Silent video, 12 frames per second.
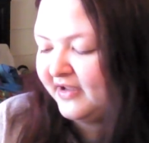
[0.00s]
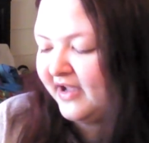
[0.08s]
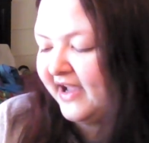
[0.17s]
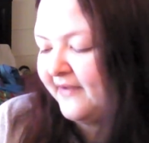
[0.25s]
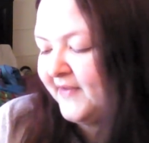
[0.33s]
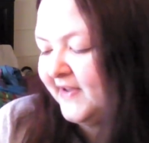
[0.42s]
I
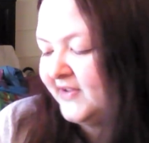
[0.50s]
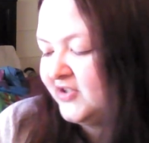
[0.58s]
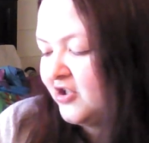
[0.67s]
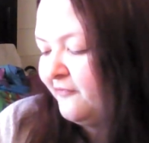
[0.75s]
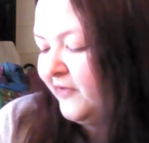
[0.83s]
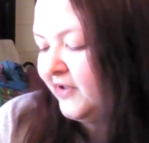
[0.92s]
have such
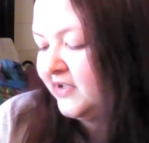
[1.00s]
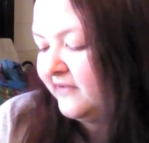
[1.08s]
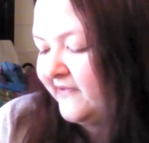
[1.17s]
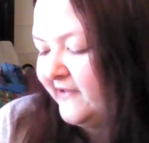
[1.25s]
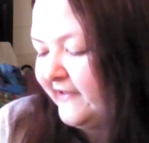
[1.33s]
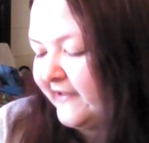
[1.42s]
conflicting
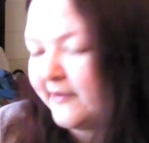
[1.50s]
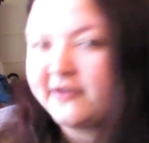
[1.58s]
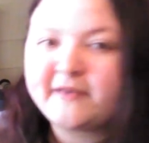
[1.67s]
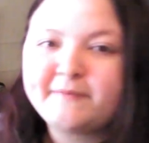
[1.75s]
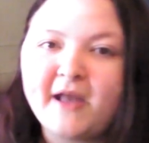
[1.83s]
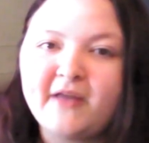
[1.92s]
feelings with
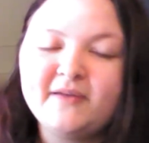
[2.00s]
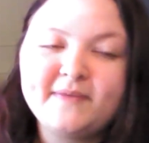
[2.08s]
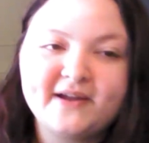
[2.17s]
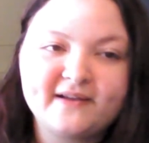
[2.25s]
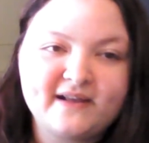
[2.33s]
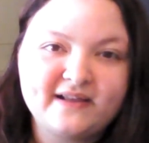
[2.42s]
this palette
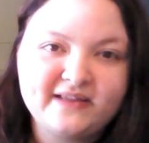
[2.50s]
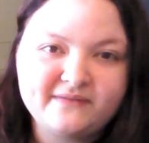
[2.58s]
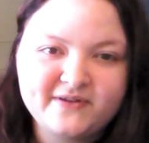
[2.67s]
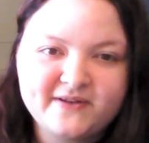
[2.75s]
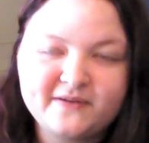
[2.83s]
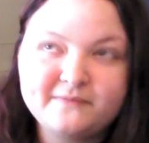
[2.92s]
because I love
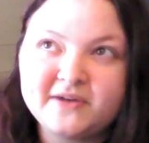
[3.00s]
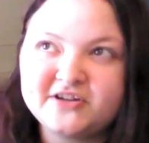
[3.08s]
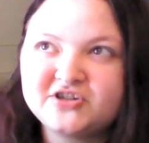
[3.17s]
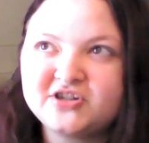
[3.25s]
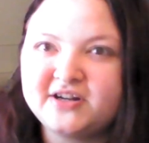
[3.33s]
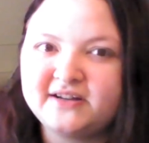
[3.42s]
it so
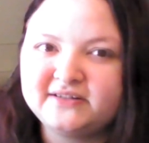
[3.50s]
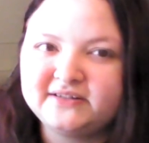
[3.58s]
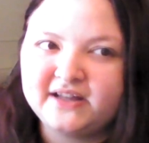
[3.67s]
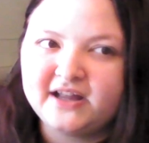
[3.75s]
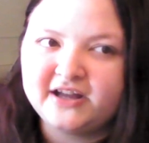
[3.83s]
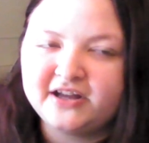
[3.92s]
much, and I
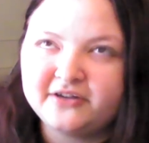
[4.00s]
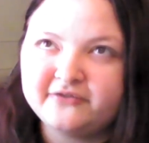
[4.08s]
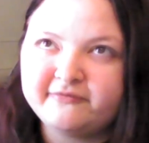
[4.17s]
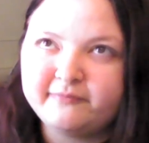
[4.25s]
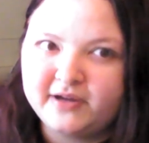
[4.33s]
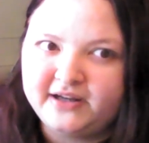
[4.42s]

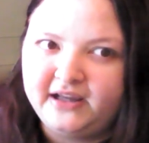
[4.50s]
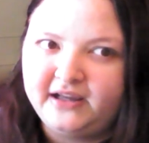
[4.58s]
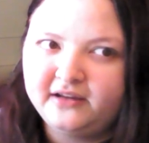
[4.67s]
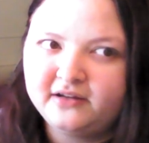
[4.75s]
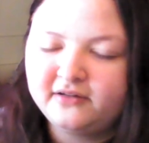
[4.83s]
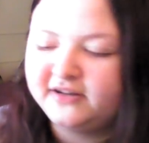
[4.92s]
love
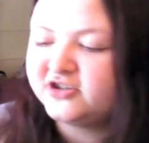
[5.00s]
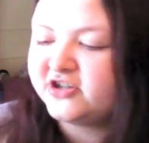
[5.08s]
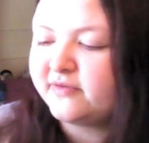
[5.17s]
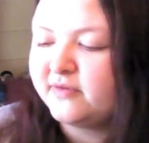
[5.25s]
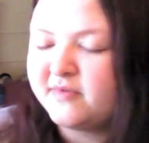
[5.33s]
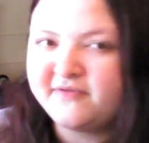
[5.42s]
Bunny. Like,
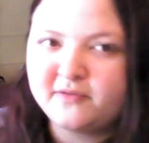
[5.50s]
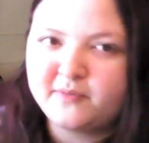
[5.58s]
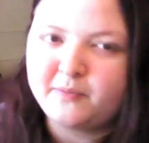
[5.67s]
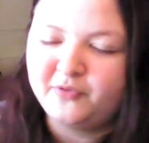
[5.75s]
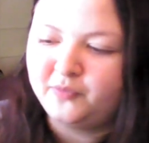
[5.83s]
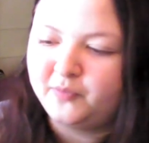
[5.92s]
she's one of my favorite
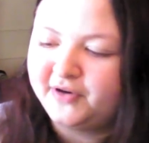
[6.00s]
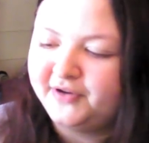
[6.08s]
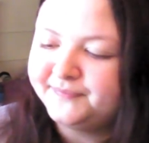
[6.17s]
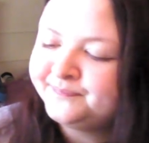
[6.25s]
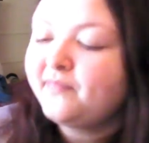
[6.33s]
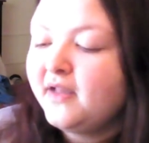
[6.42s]
people in the
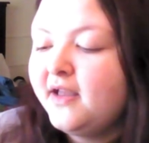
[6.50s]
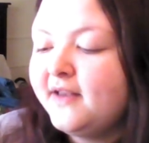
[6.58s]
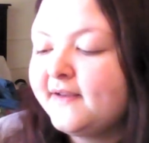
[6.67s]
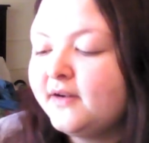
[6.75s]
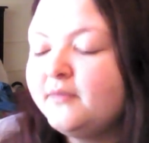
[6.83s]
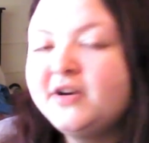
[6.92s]
world.
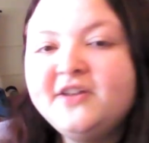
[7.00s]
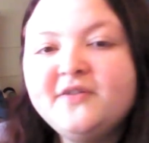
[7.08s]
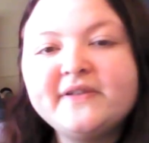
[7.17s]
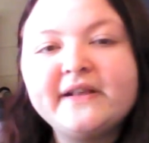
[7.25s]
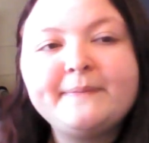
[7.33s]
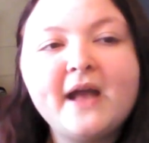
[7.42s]
And so I want to
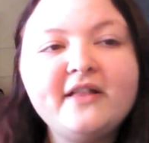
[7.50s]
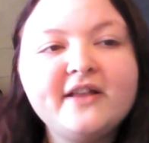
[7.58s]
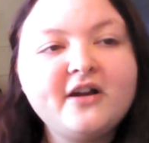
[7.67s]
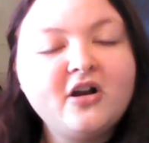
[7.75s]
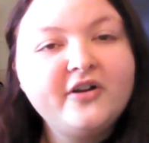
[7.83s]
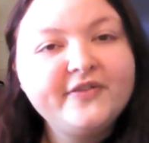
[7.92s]
use this
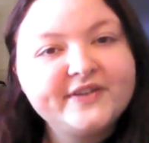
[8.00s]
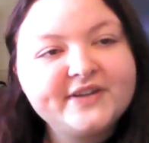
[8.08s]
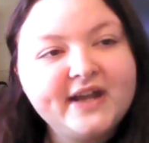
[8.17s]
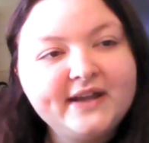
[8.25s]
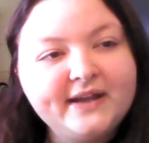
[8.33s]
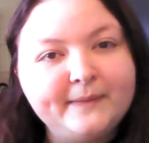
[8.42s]
palette all the
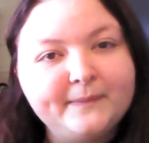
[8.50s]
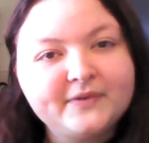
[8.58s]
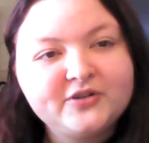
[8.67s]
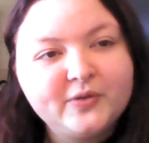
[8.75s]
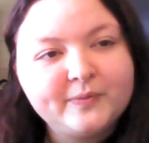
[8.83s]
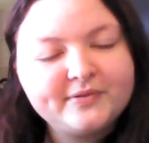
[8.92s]
time
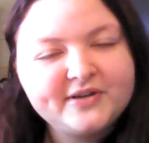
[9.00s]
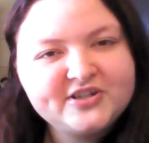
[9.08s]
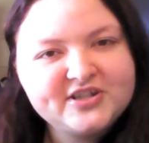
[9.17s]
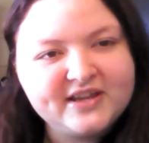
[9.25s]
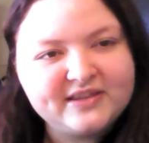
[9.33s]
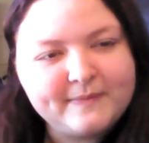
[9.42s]
to
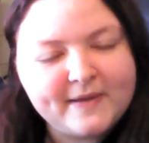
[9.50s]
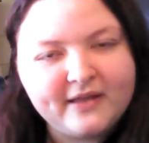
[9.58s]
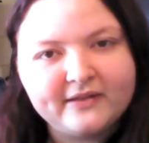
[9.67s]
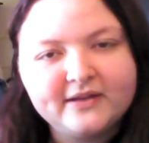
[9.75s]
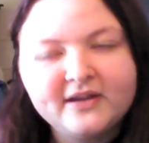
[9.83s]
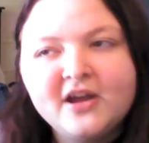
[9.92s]
appreciate the
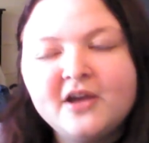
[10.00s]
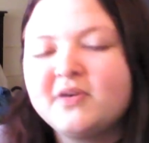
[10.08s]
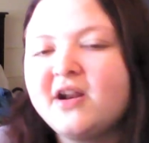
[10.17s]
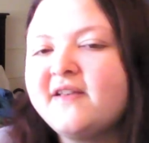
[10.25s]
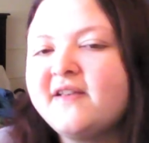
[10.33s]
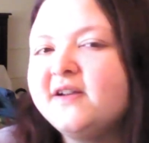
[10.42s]
palette,
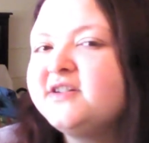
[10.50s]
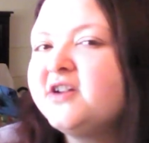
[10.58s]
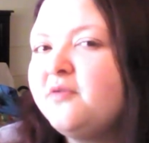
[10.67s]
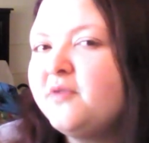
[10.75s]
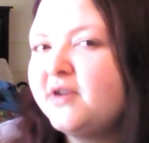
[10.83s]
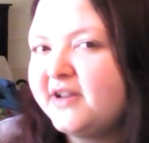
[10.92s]
but also I
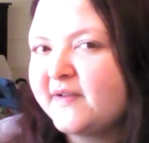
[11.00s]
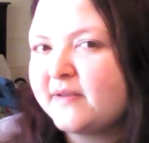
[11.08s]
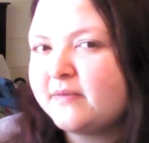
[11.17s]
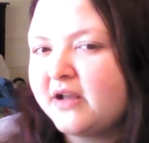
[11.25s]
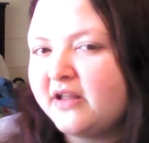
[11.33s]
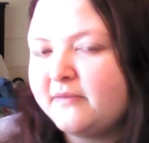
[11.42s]
don't want to use the
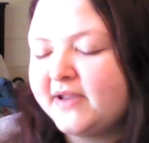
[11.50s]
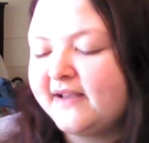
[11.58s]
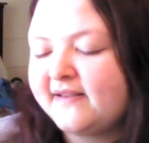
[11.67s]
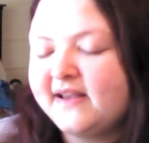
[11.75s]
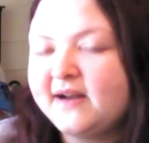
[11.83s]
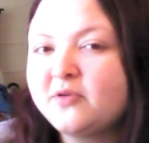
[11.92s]
palette
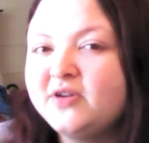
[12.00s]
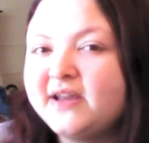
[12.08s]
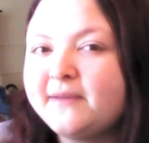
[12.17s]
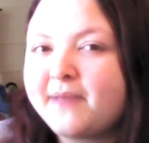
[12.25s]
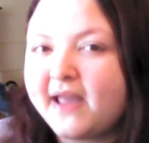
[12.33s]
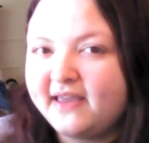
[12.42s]
because then I'm going to
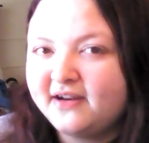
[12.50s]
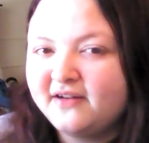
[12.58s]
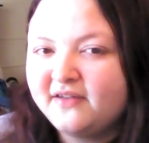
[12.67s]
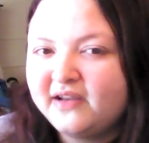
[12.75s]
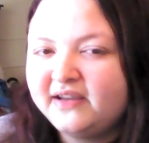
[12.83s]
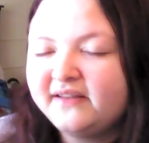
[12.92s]
hit pan
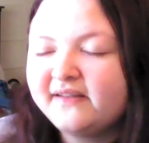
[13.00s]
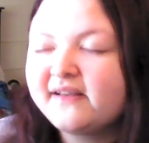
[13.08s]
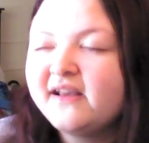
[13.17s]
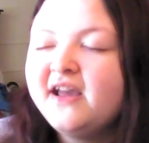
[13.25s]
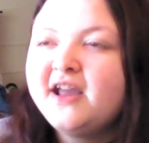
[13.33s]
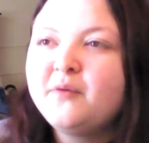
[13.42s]
on things,
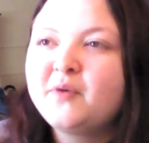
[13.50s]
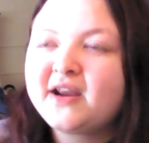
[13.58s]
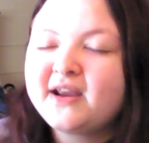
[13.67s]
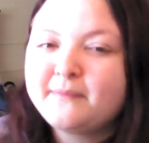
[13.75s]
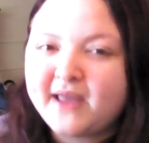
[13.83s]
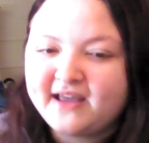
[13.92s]
and when I
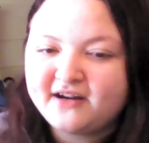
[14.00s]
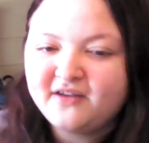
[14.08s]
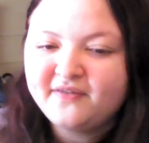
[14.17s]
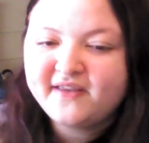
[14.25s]
hit pan on